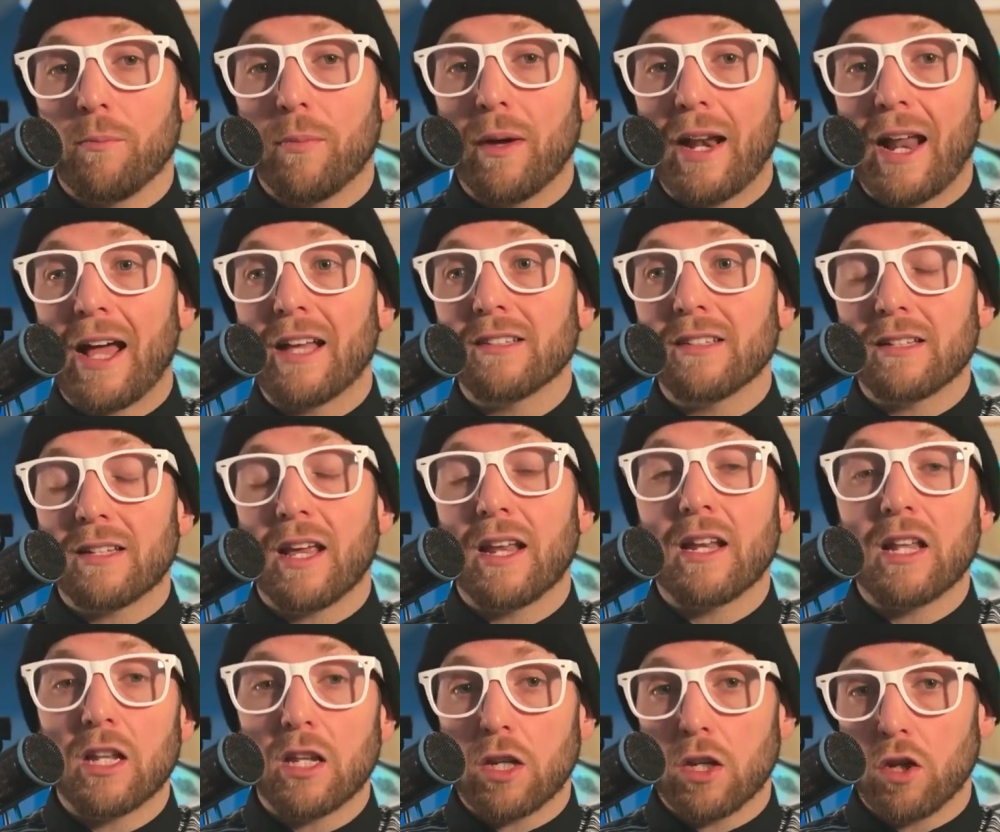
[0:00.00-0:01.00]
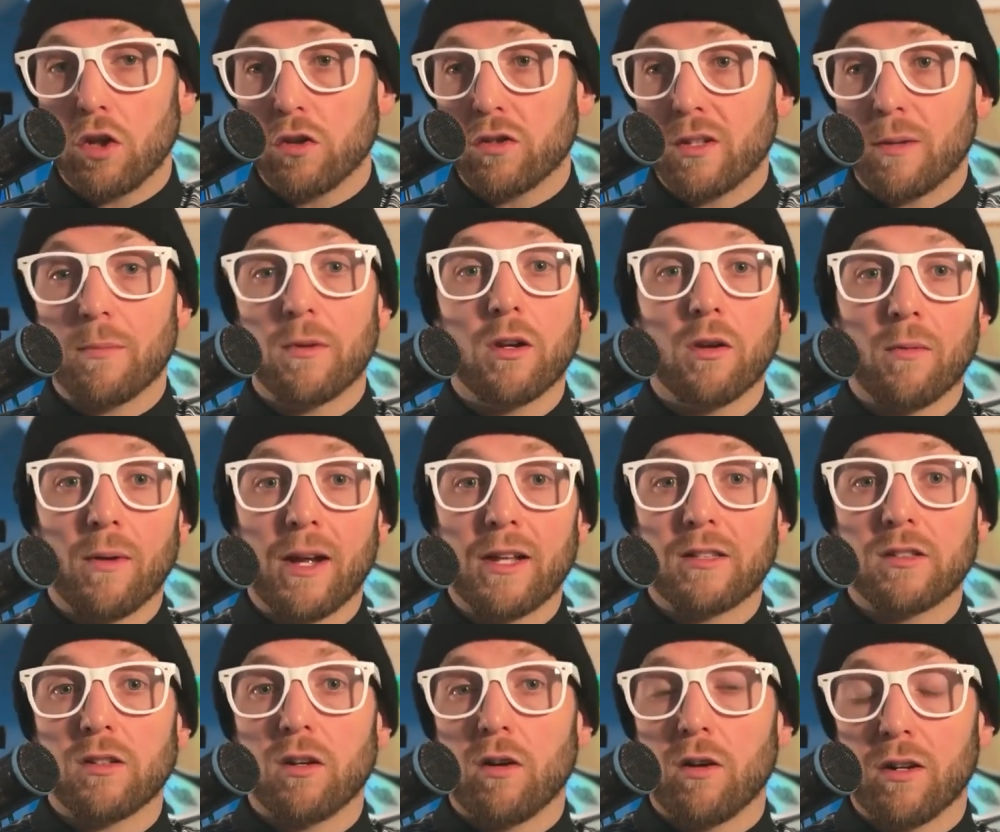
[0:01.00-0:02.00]
But as a tenant, some of your
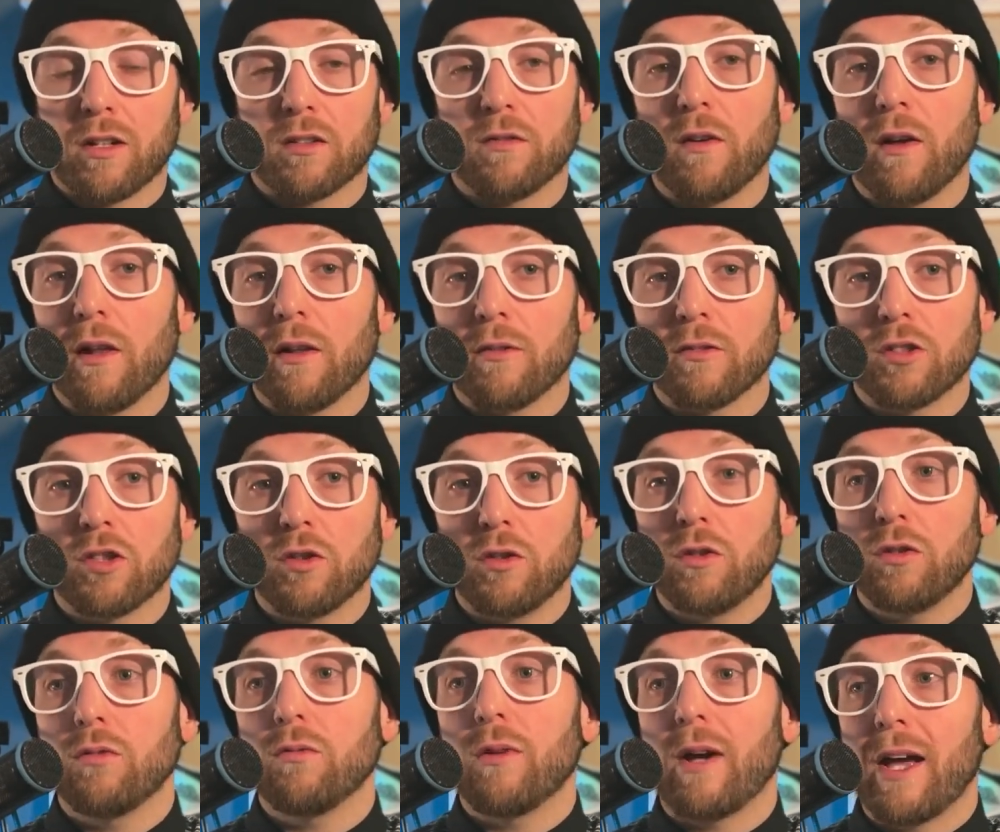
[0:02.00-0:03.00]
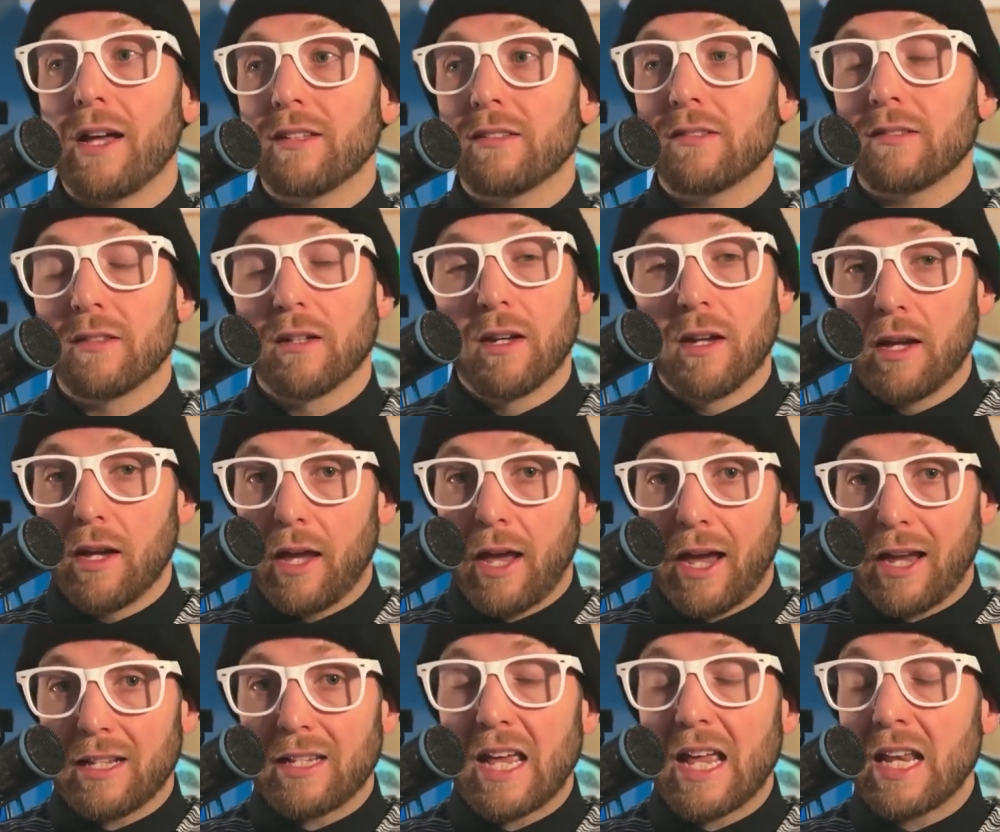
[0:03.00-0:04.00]
rights are as follows. You as
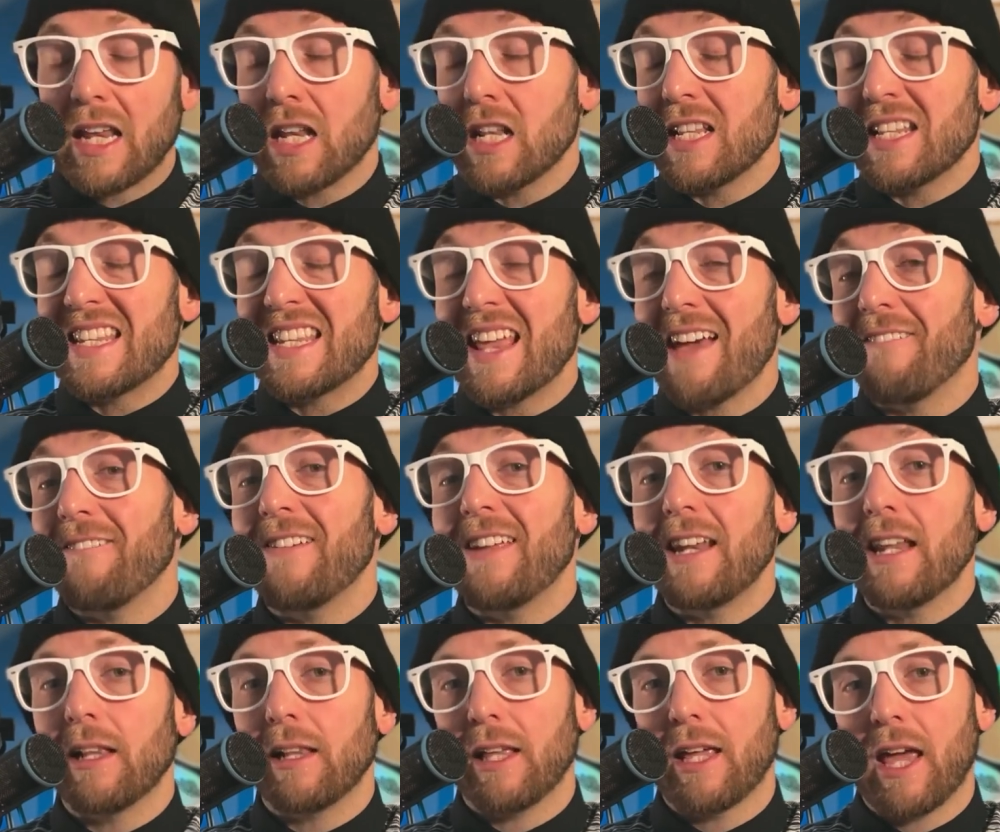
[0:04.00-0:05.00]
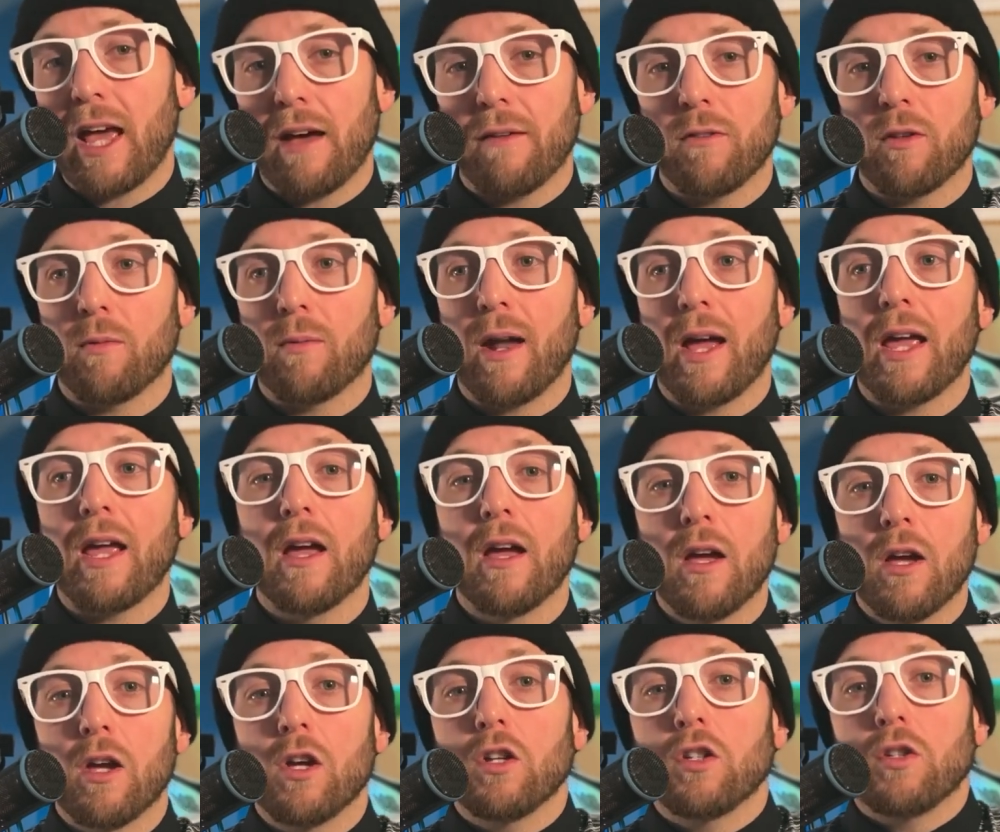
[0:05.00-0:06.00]
a tenant definitely have the right
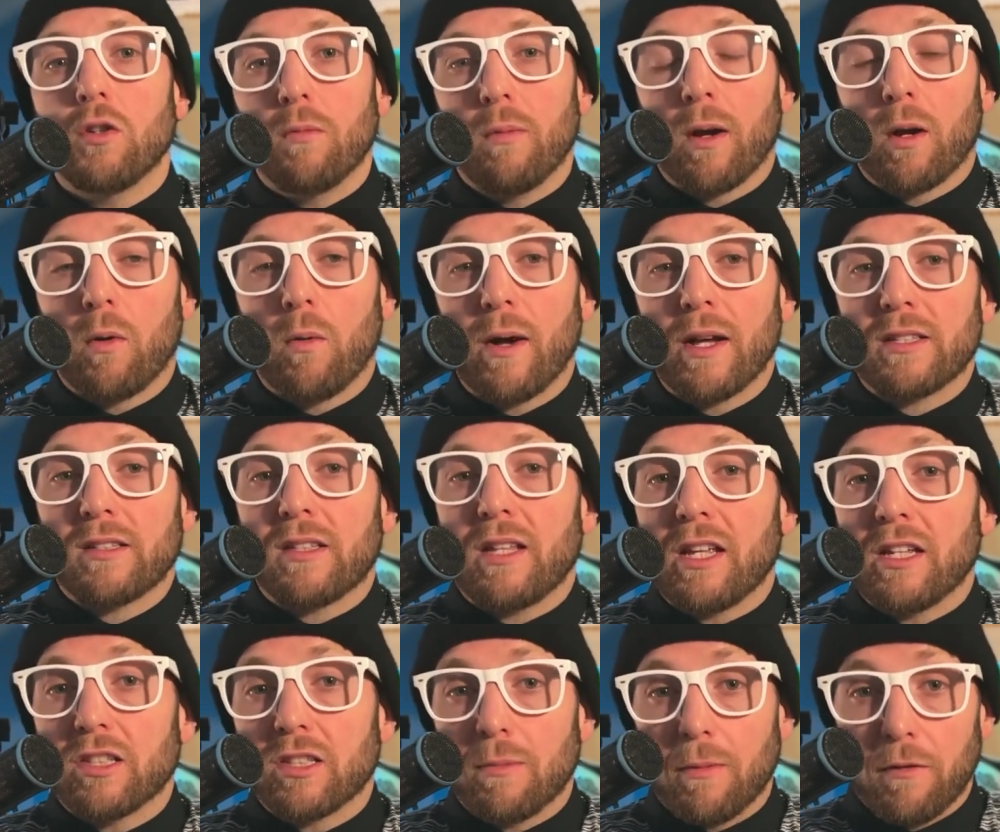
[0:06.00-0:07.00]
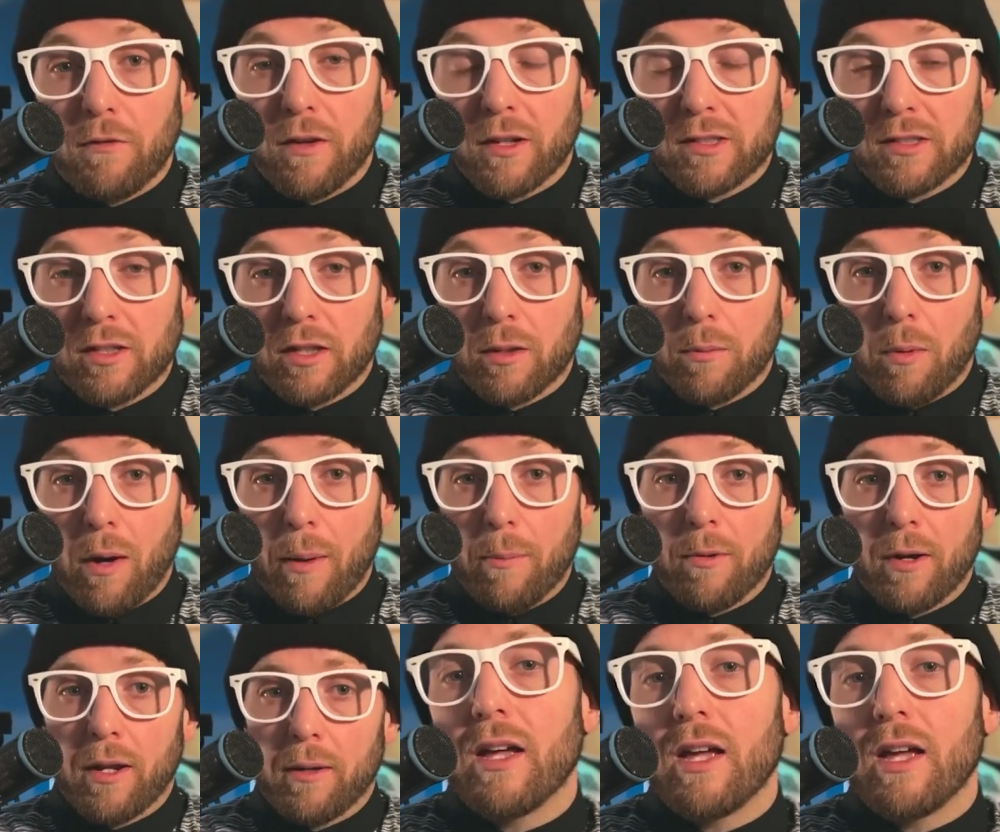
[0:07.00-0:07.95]
to request things to be fixed on the property.